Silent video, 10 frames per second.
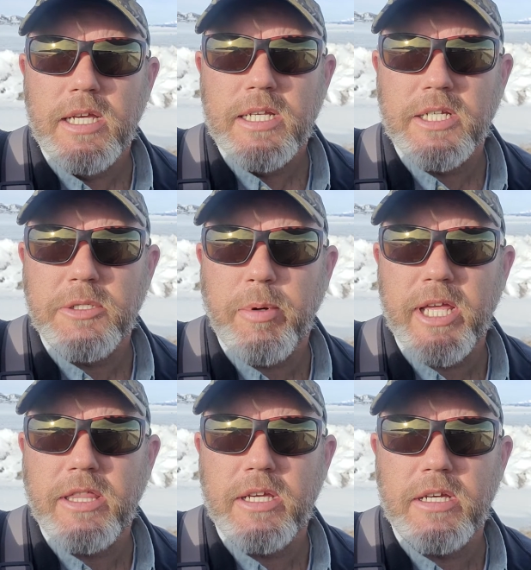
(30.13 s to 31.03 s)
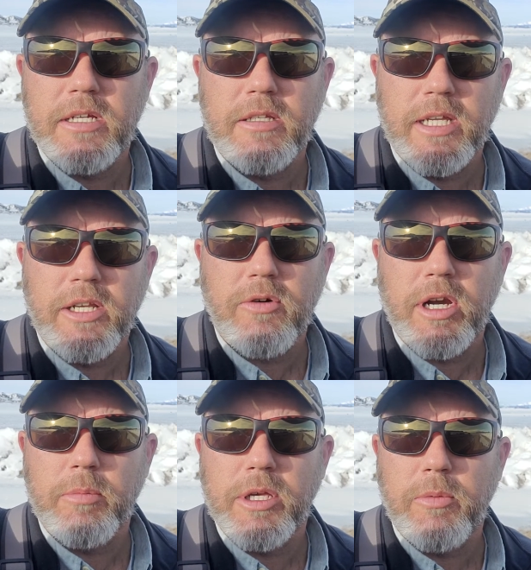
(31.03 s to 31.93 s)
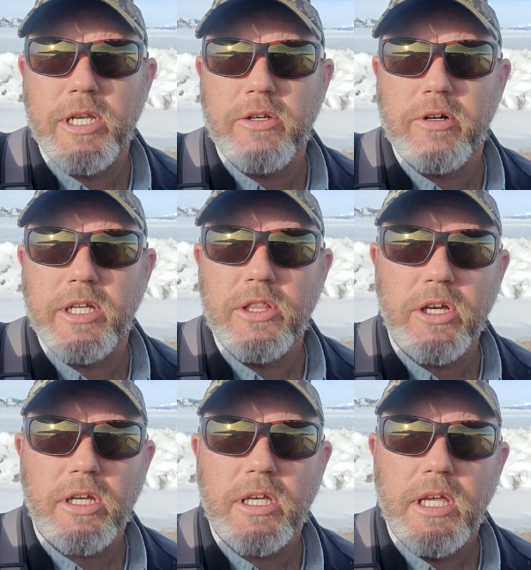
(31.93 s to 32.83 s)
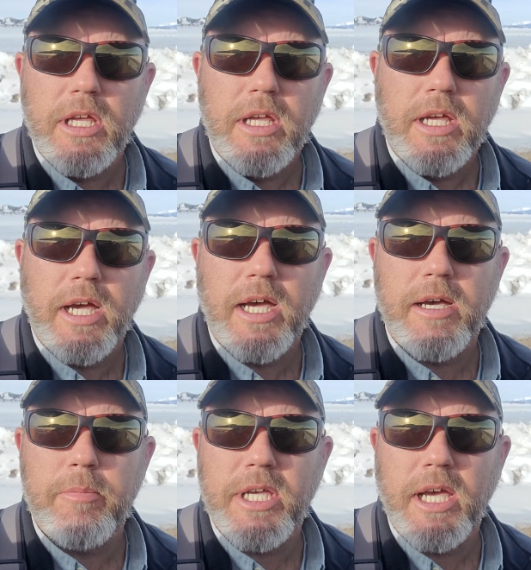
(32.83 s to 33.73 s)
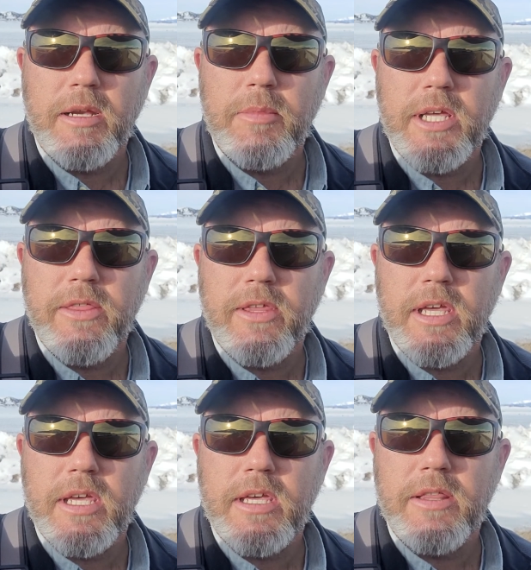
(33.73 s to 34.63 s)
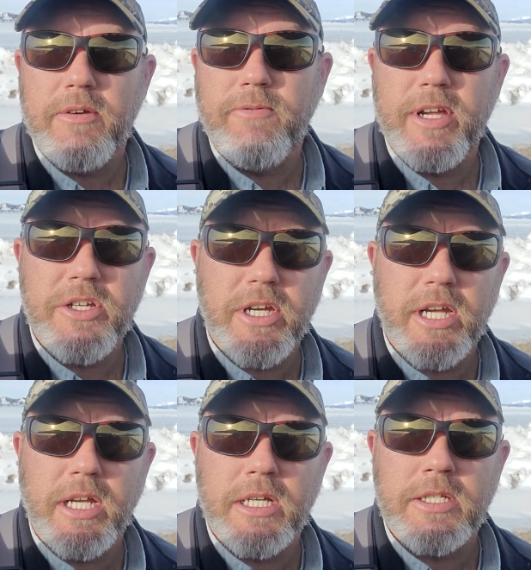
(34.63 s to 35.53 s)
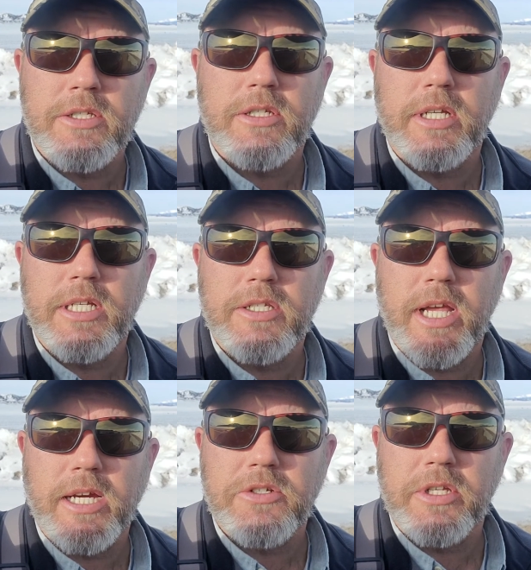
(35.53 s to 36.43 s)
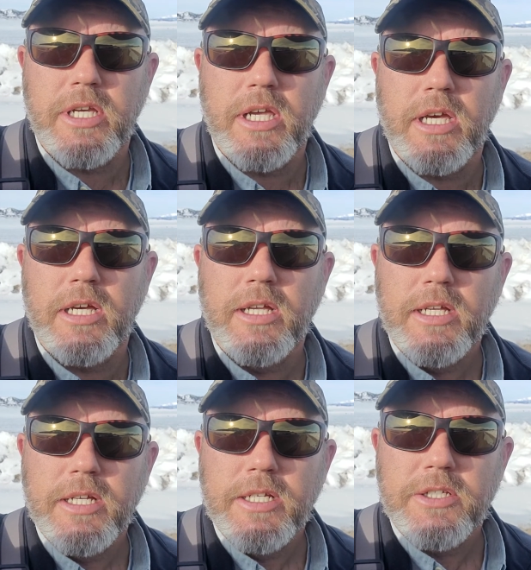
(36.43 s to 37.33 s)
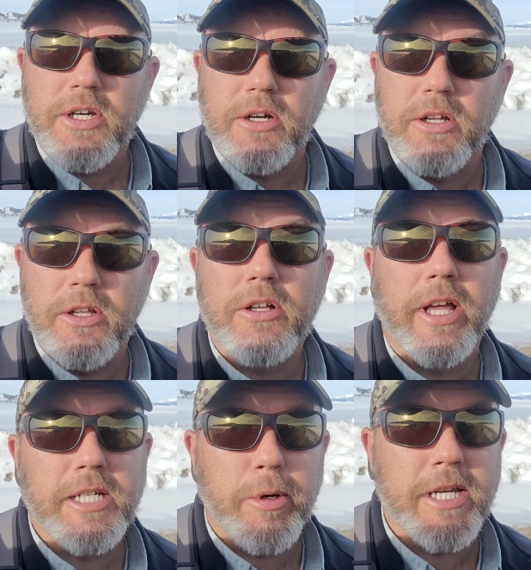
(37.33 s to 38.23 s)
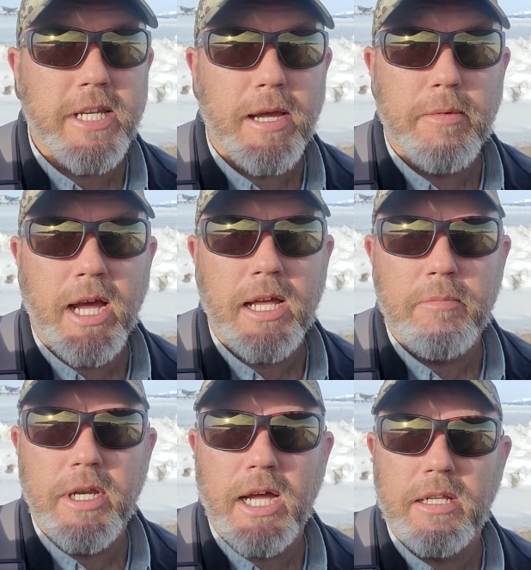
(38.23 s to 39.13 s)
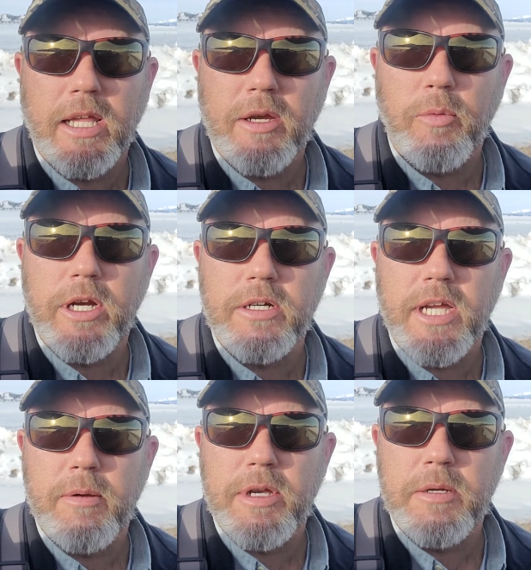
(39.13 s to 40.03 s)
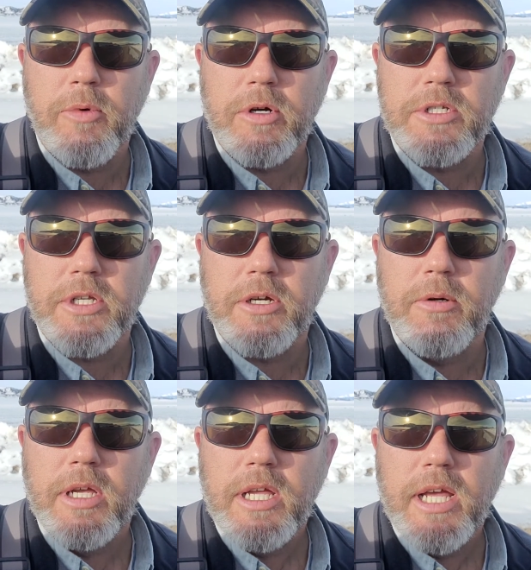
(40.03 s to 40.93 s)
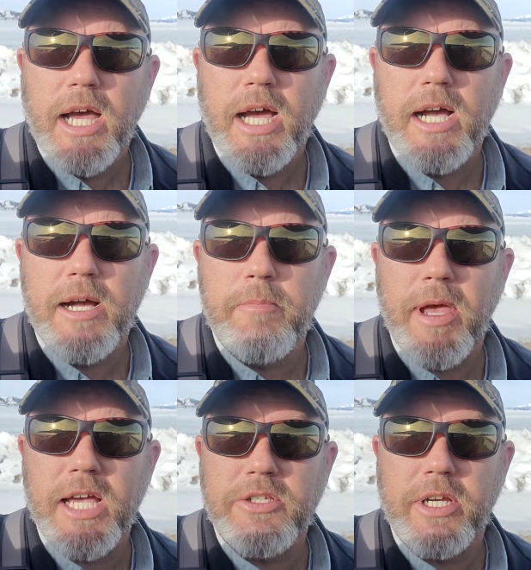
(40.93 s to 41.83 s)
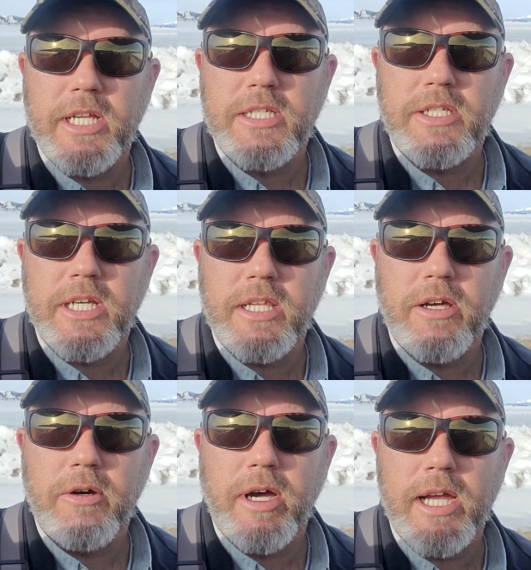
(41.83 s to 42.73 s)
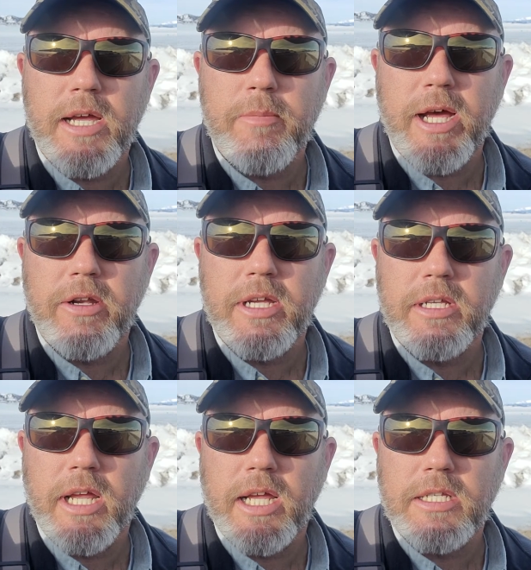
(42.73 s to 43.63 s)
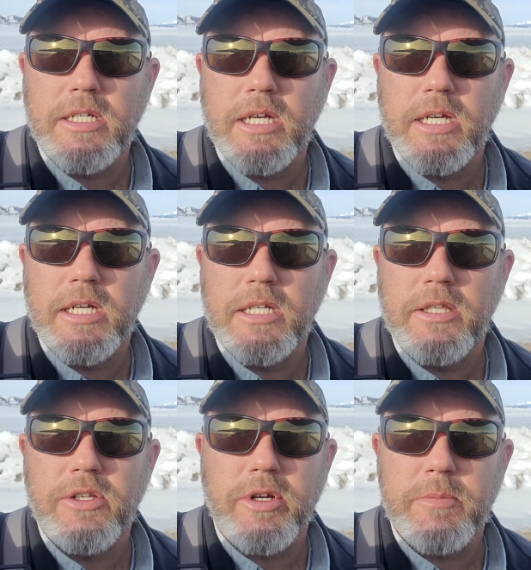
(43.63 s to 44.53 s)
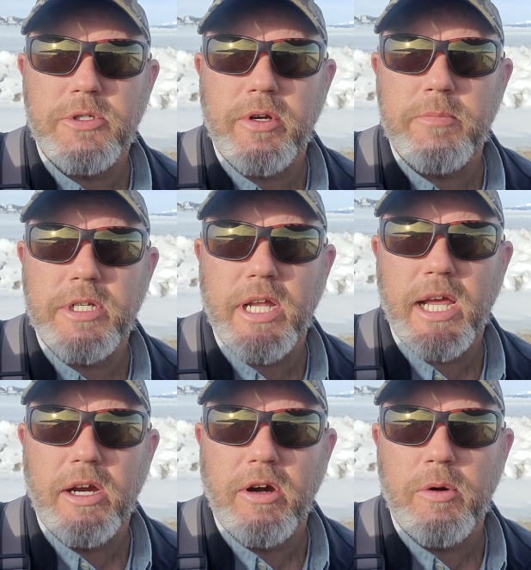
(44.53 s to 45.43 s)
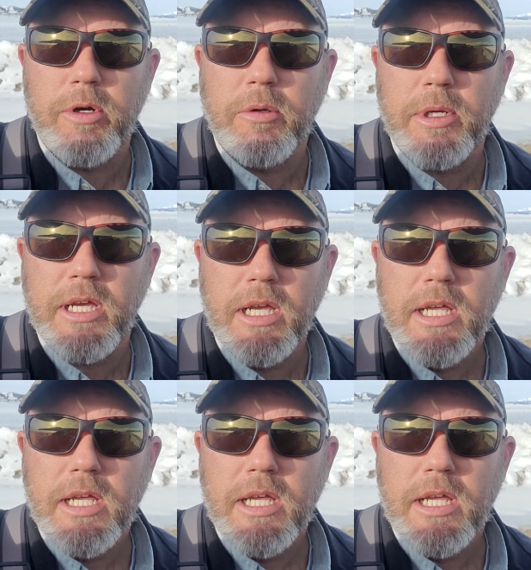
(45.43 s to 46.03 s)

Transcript: despite the incredibly wintry look behind me, the fishing is actually starting to look like springtime, not like wintertime anymore. So as you can see, though, I am out at the Dream Stream today, or I will be,